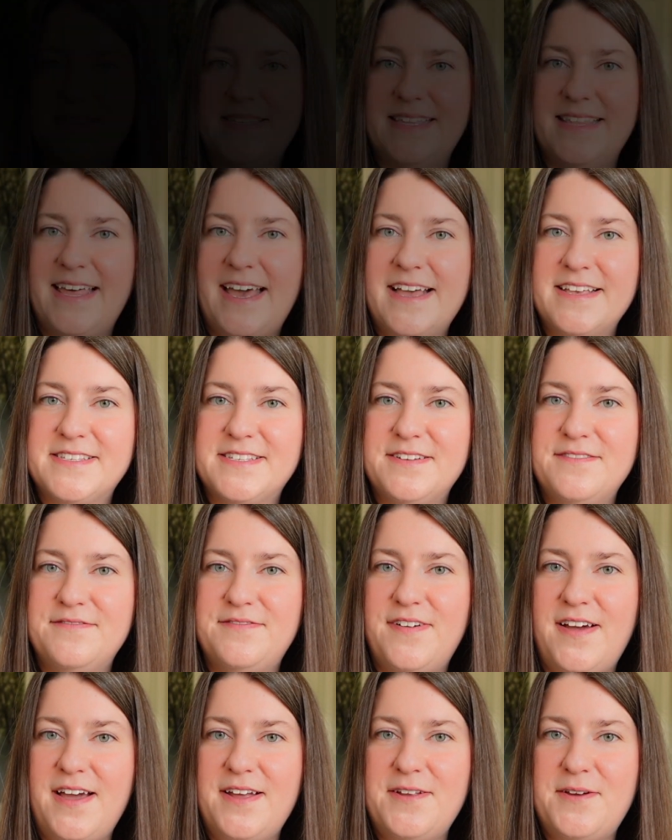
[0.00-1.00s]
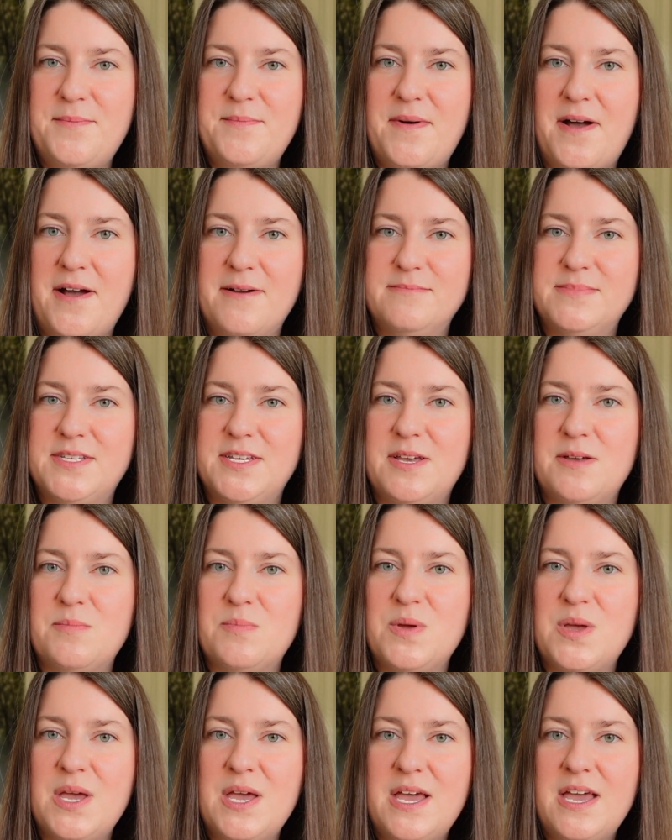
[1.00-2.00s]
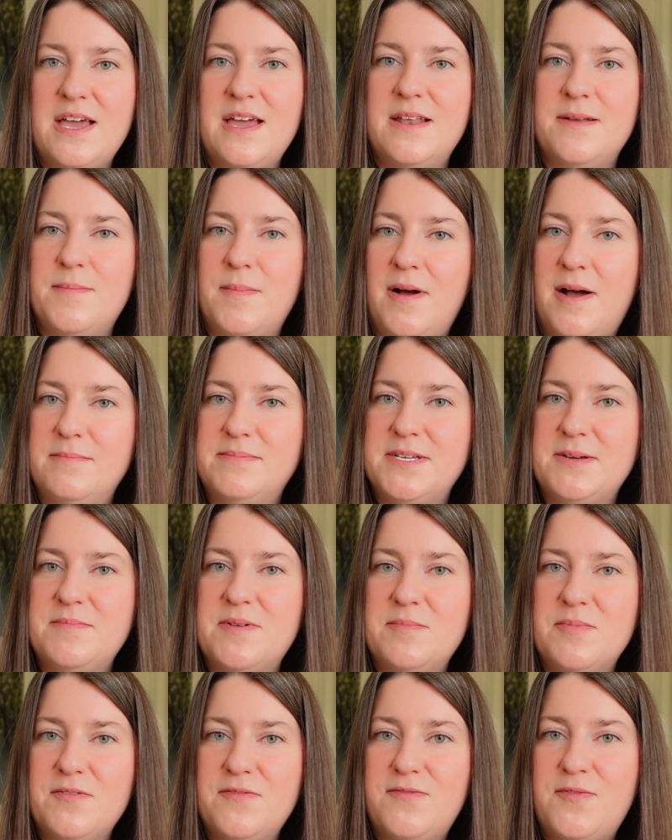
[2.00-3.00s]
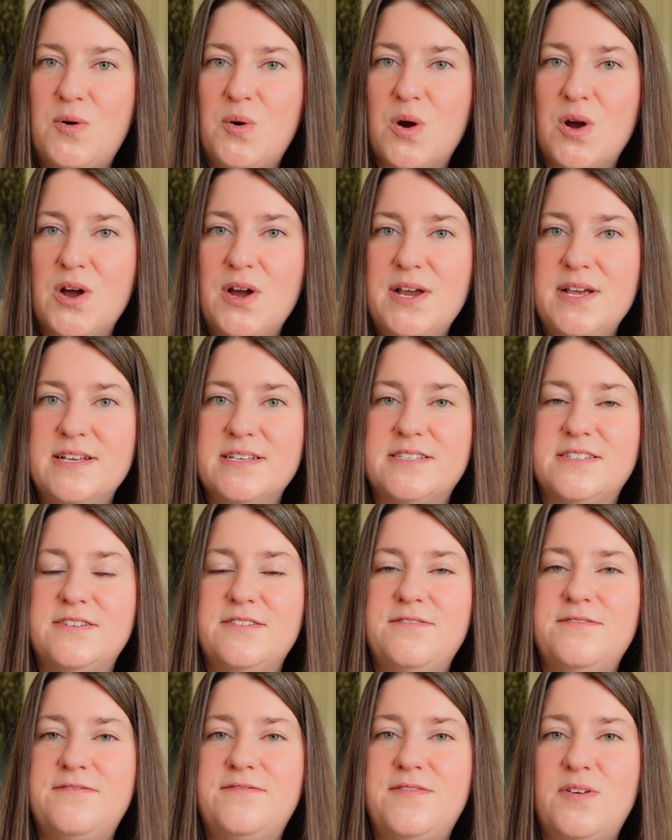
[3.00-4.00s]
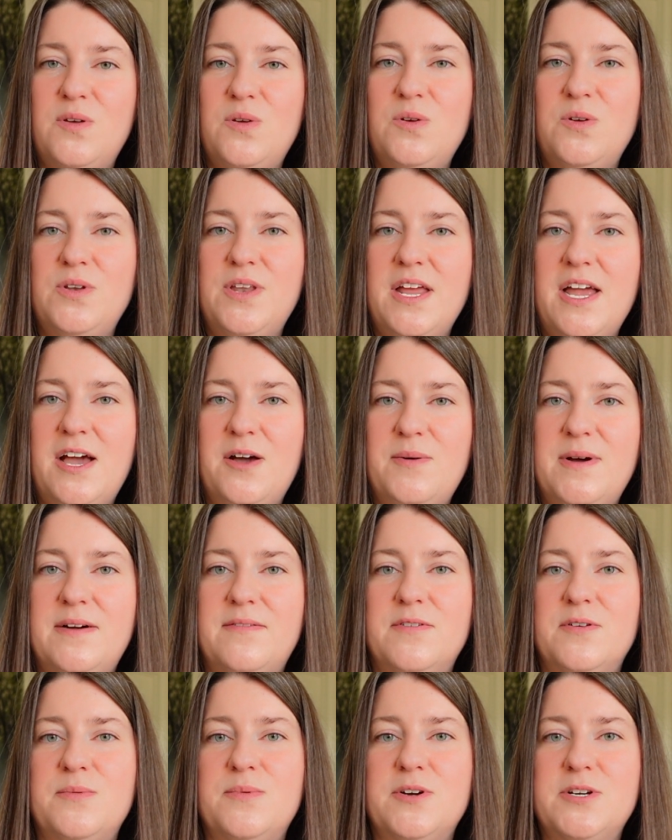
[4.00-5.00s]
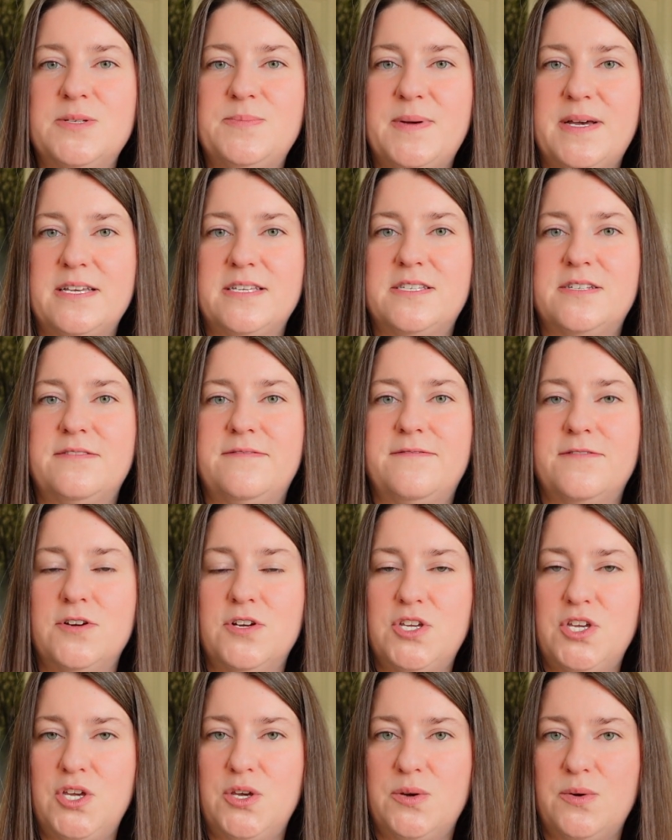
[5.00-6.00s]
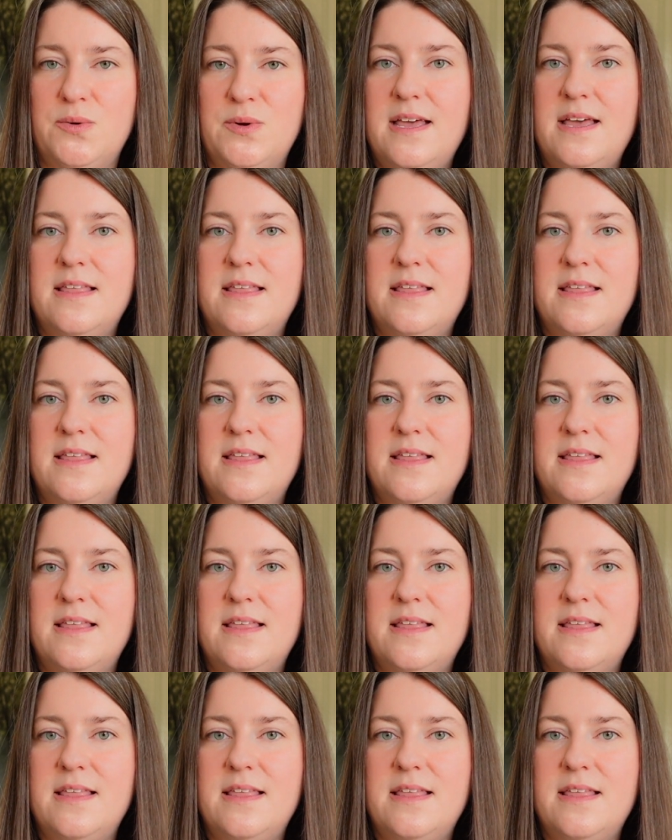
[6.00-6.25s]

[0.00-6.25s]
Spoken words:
Last and final mom tip number 4 is to fold however works best for you.